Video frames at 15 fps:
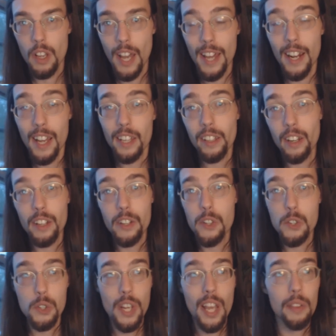And I can
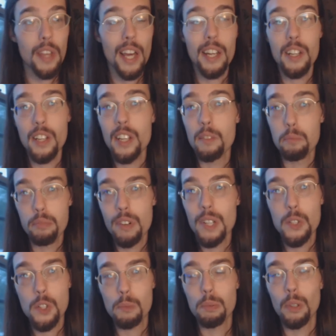understand that. In
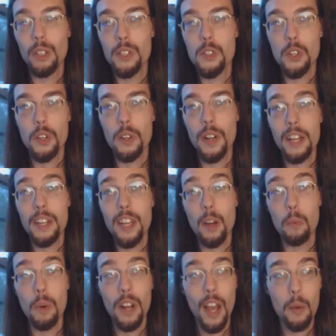principle, it's a
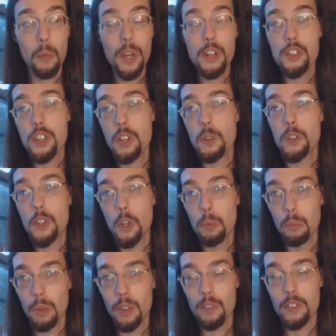idea. What I wish
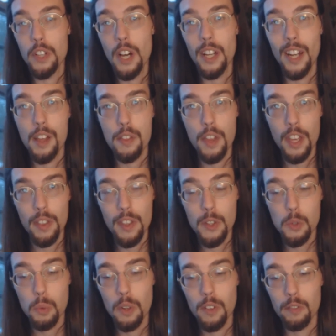YouTube would have done, I think
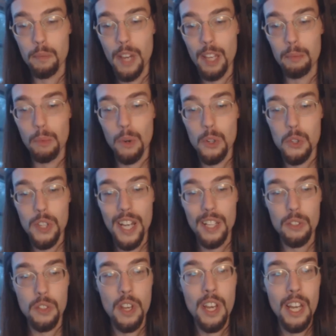this would have made more
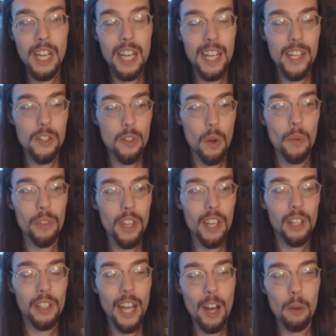sense, is only
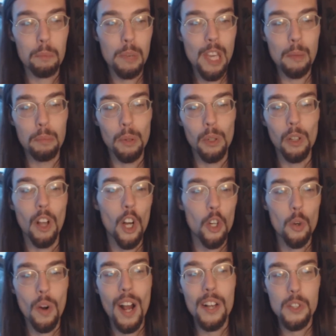allow people
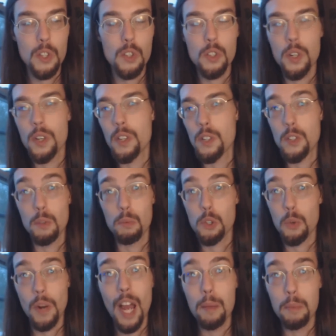across a certain
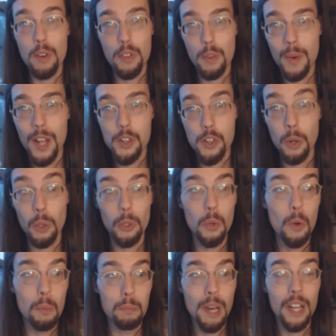subscriber threshold
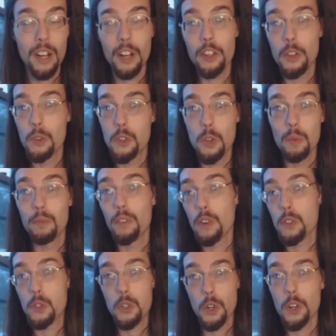who have been on YouTube for
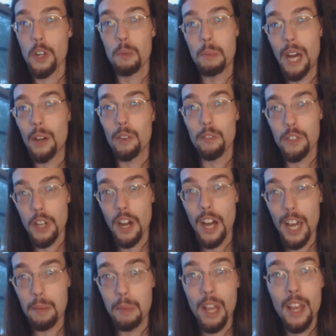a certain amount of
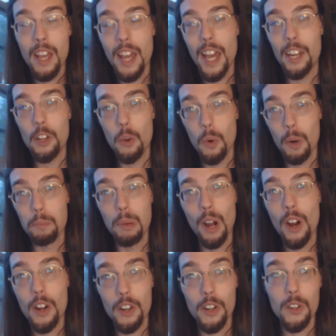time and who are
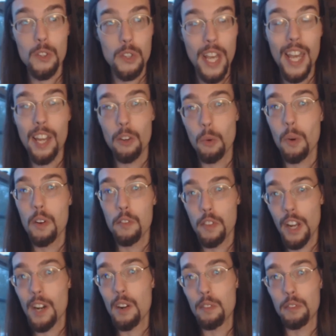partners and or
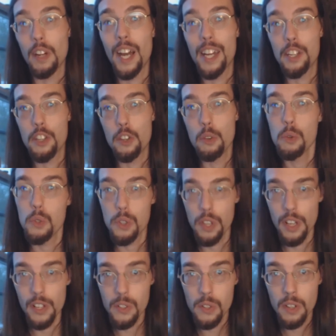verified use
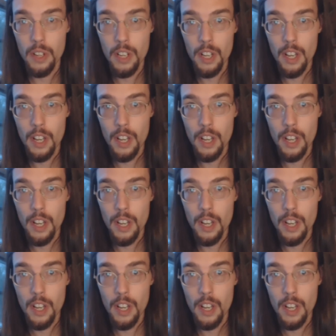this.